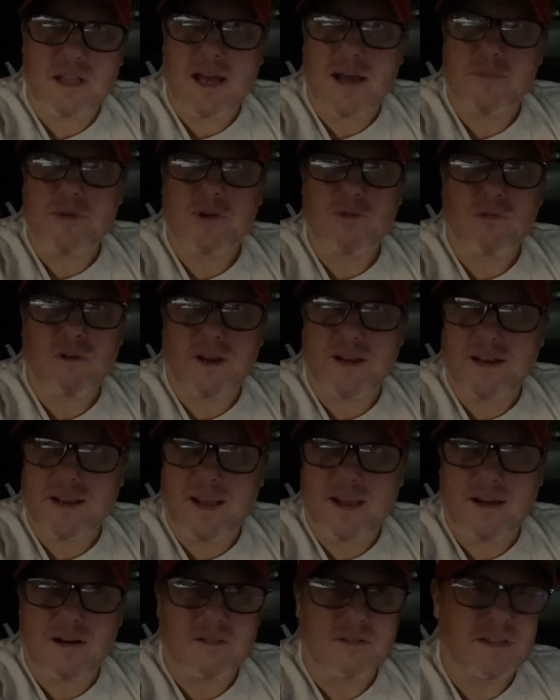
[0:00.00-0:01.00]
lobby right
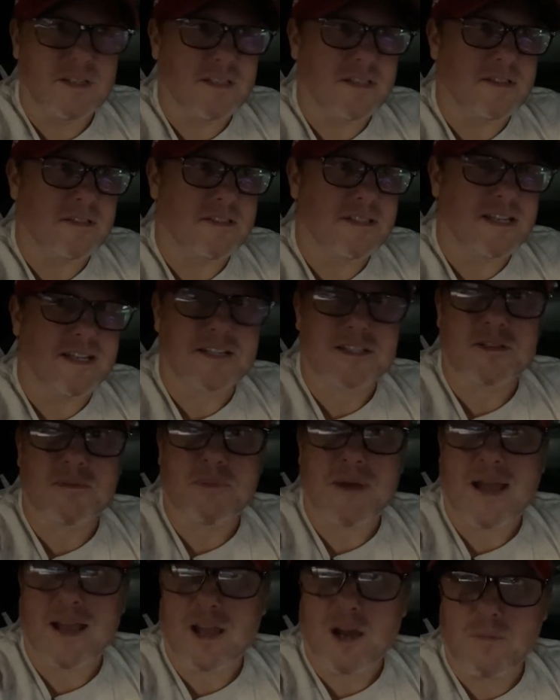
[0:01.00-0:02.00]
now. And he texts
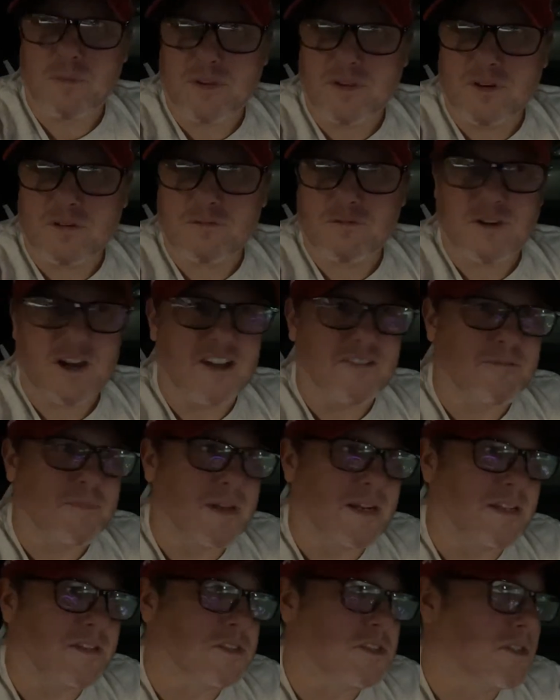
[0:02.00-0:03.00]
them back, I'll be there in 5
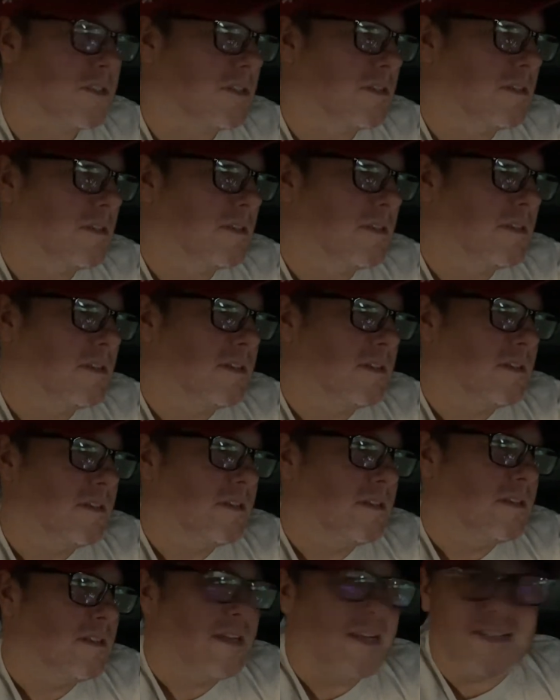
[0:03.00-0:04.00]
minutes.
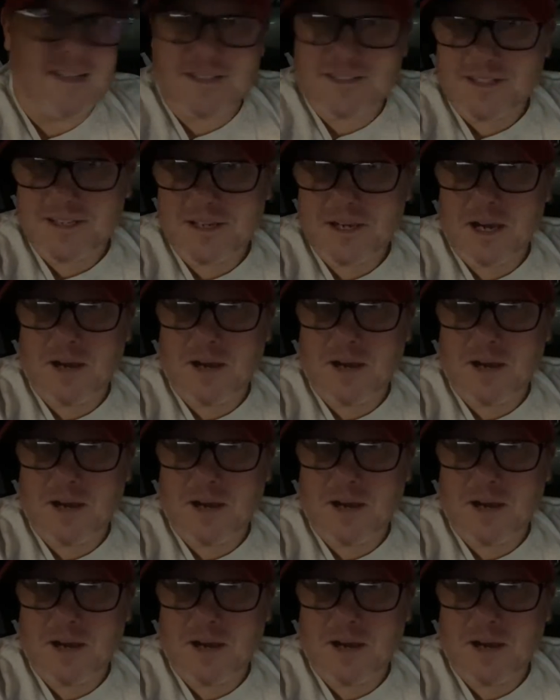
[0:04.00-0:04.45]
He doesn't